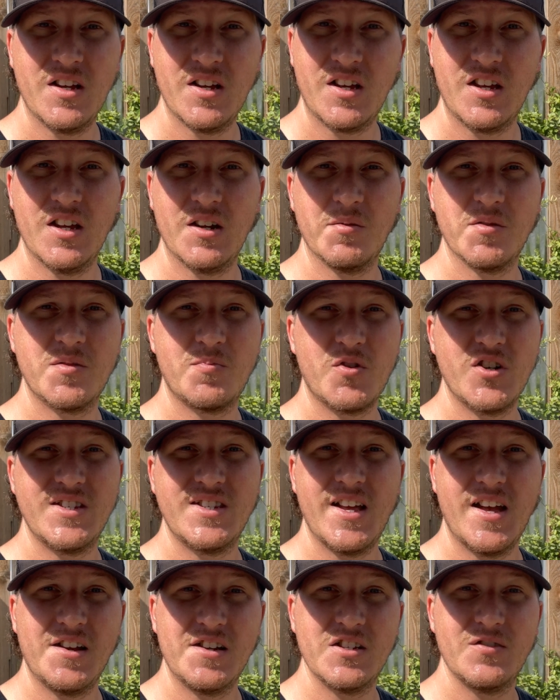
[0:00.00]
get them spritzed
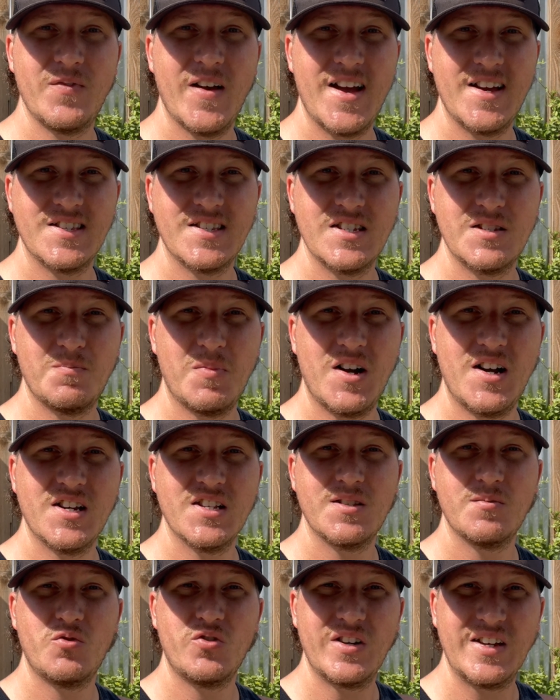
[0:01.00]
down as fast as
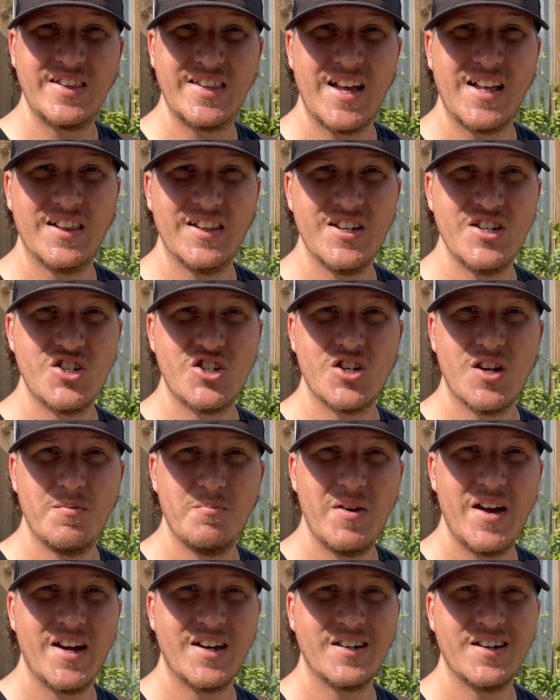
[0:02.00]
possible, get that lid shut
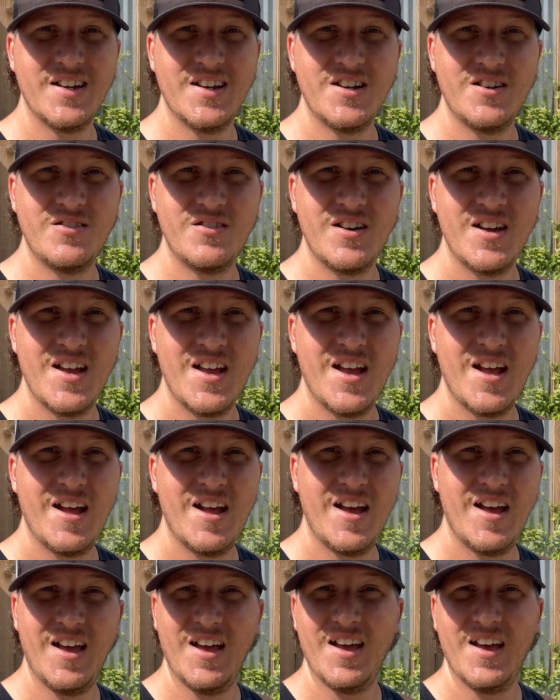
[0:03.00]
back down,
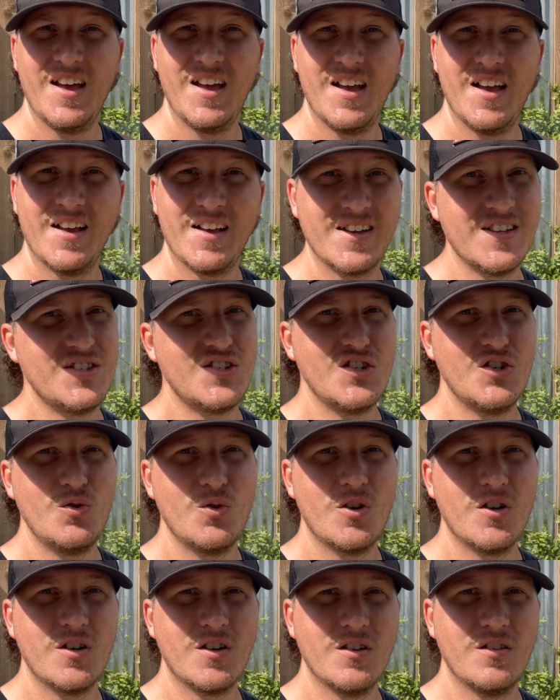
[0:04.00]
and continue
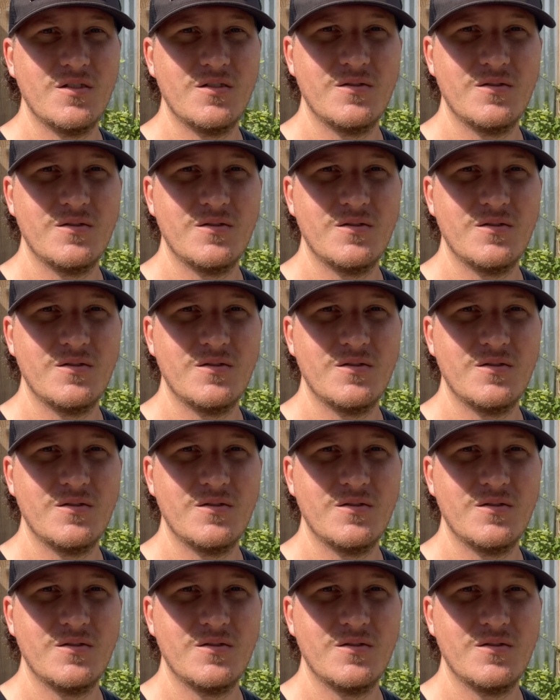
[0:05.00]
cooking.